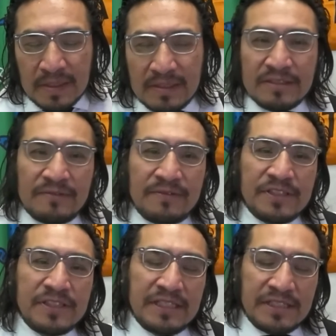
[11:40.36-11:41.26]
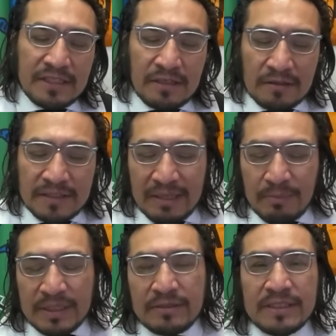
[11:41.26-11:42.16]
There's a First Nation called the
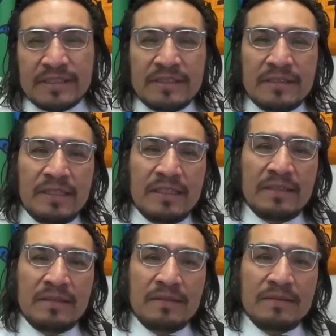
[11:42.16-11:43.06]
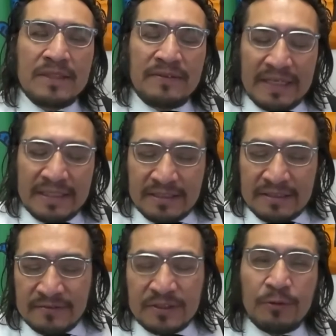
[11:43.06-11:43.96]
Yabmatung. They've had
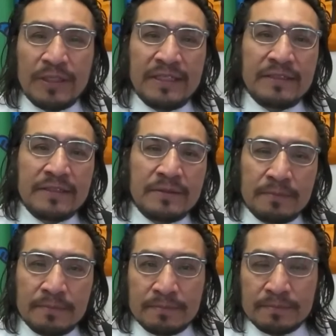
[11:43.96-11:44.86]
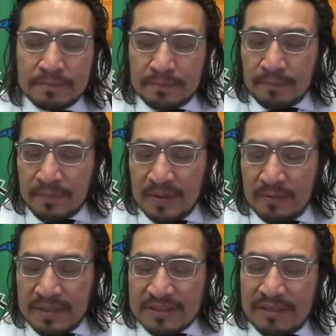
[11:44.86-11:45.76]
theirs for 20 years.
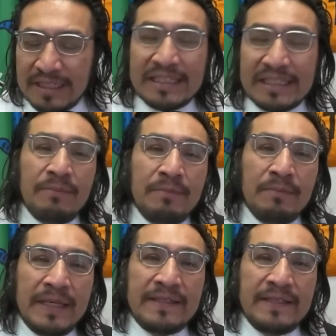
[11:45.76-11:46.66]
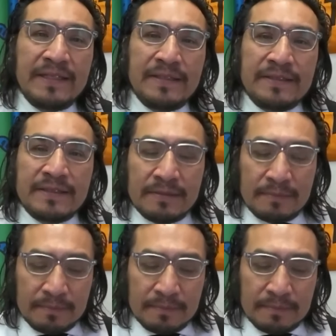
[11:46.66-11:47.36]
Muskrat Dam, 18 years.